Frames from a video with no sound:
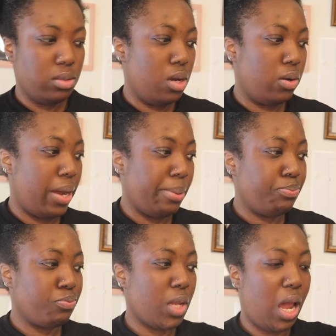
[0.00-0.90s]
Okay,
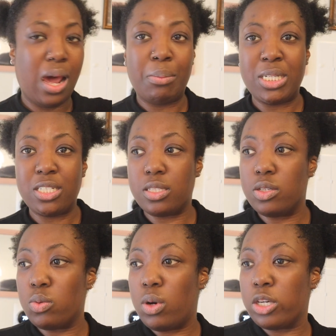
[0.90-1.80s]
I have my
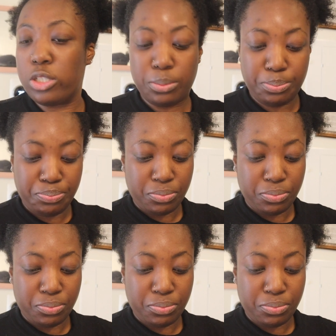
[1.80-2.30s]
distilled water.